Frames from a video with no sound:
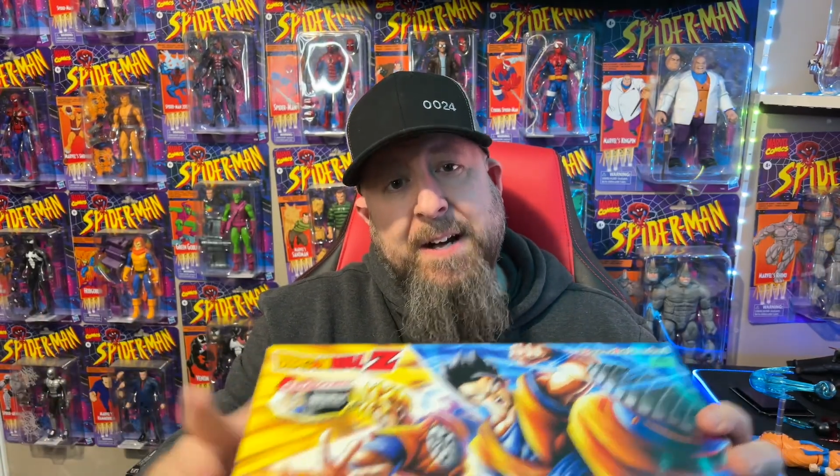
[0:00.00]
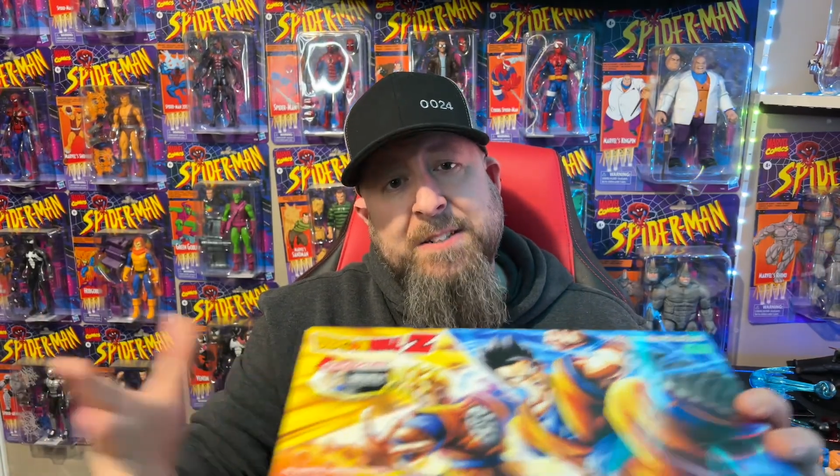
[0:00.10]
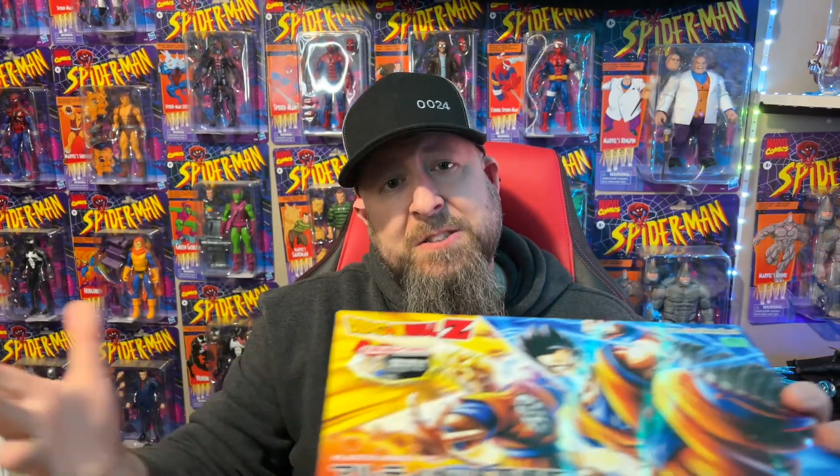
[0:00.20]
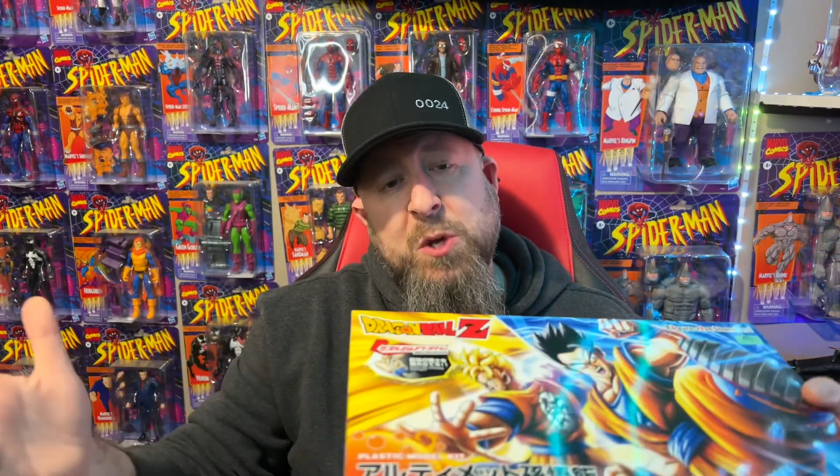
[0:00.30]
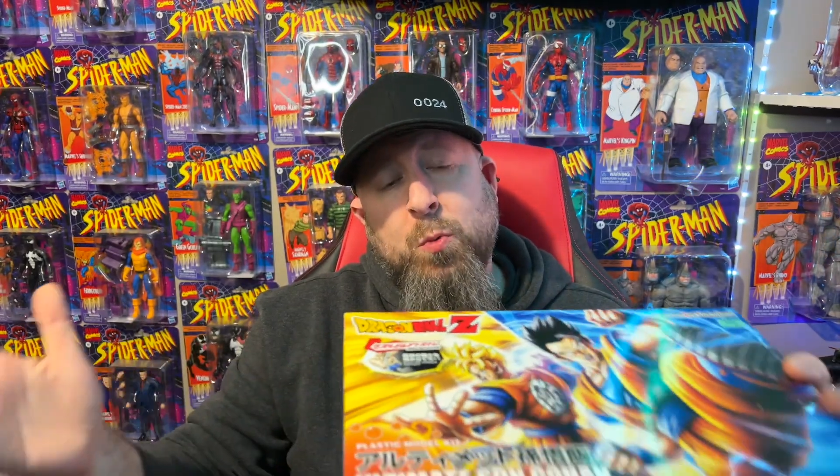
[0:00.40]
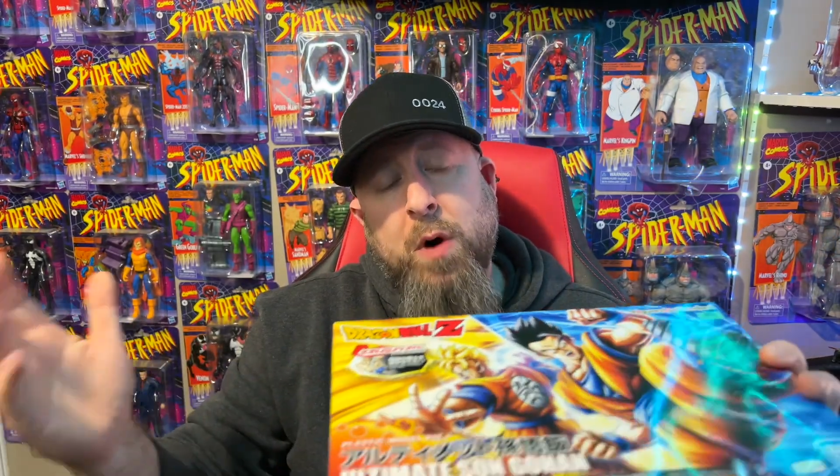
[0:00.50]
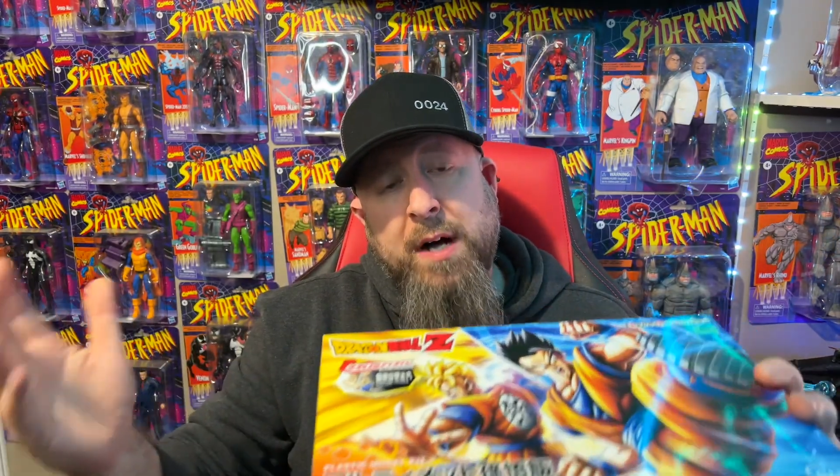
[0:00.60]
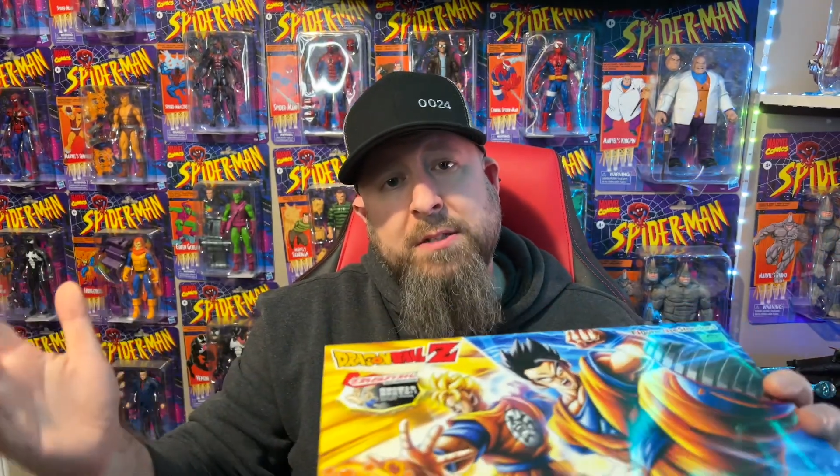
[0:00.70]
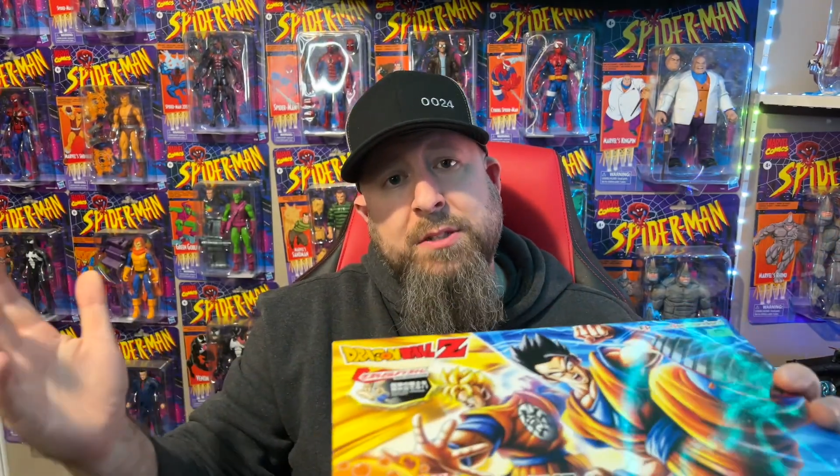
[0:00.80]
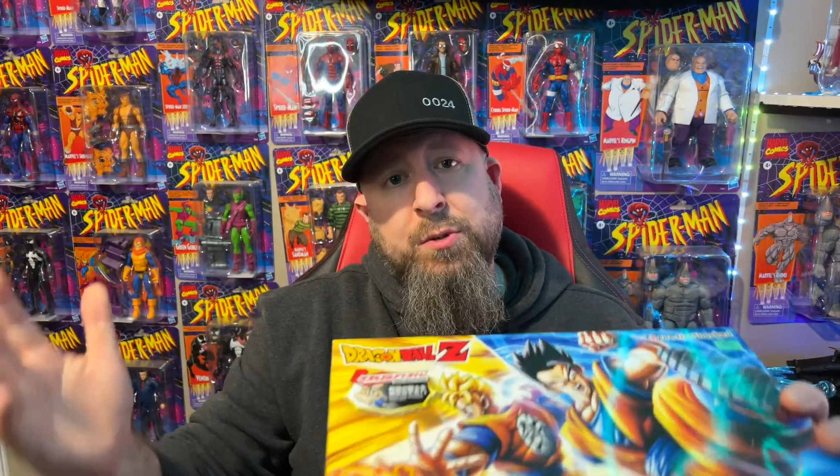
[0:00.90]
actually
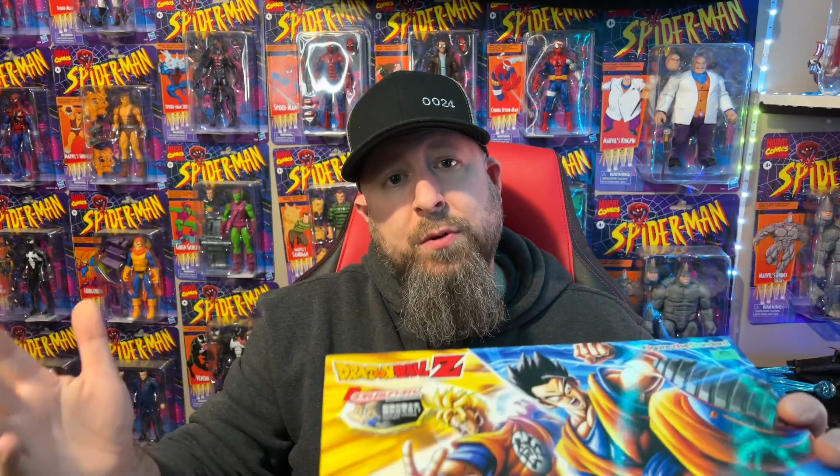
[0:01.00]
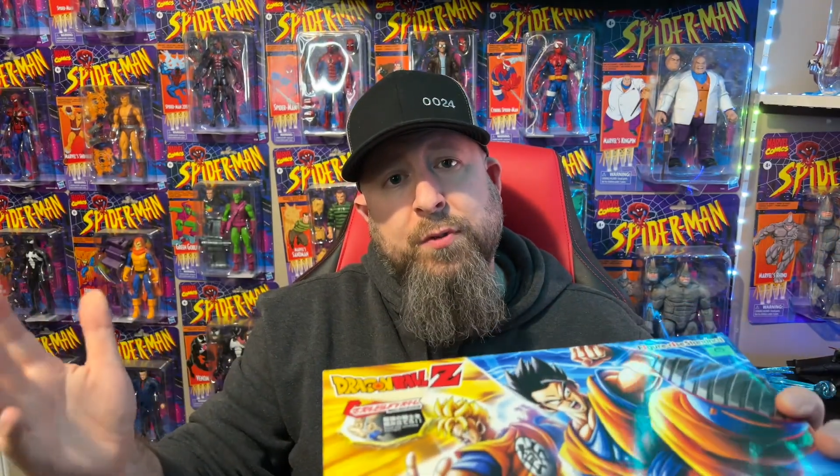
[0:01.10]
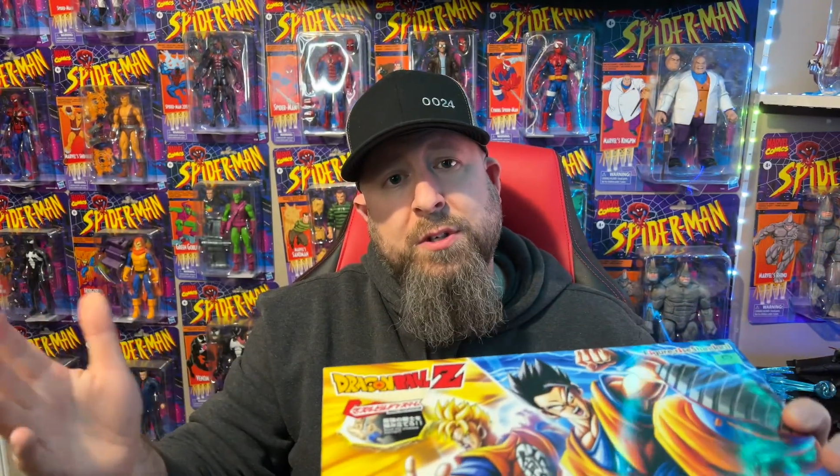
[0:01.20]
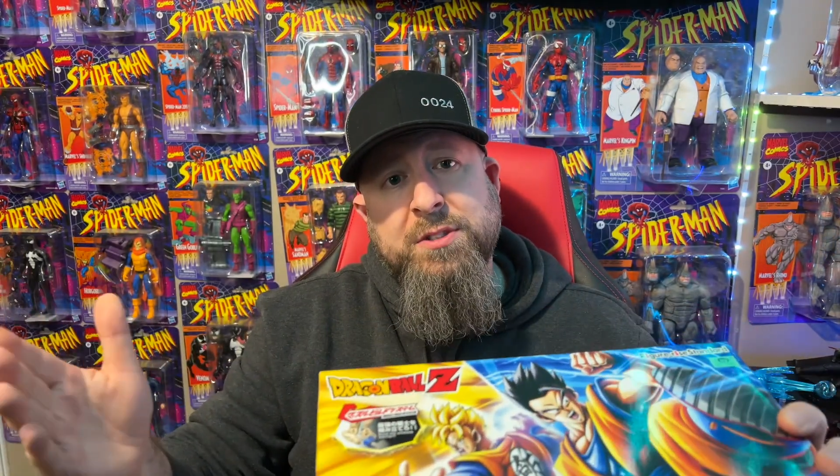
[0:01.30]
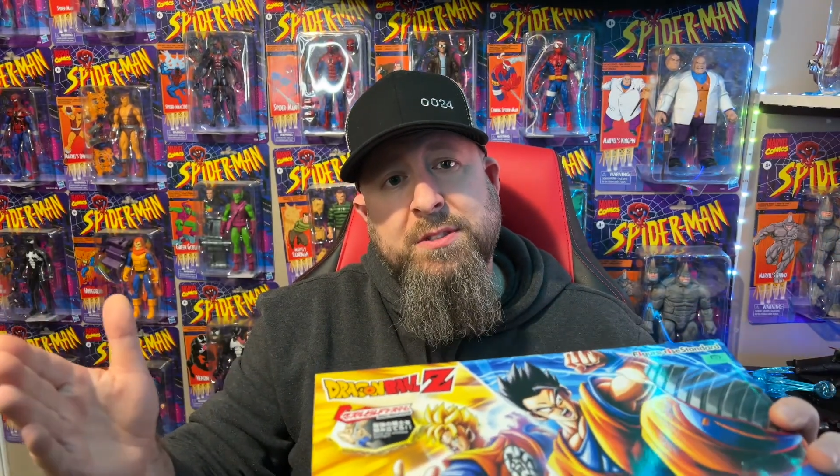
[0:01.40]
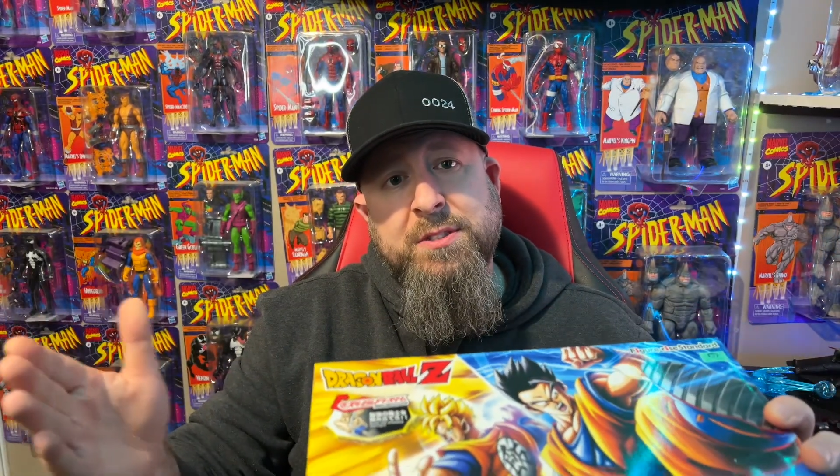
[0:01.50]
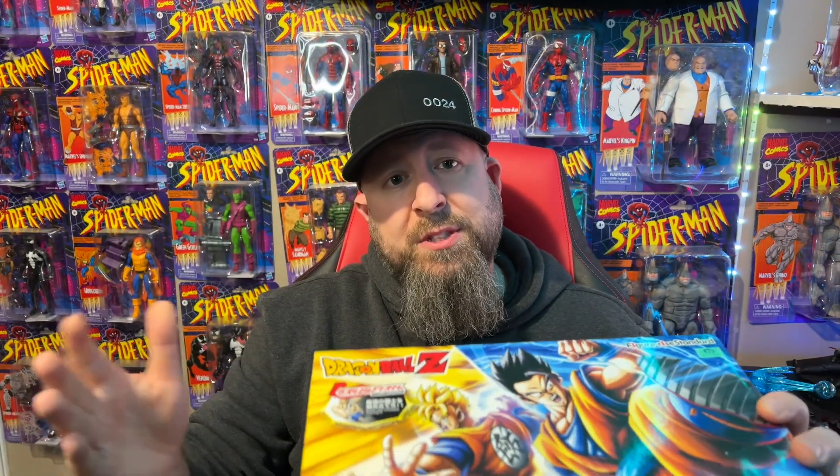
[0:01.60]
want two versions,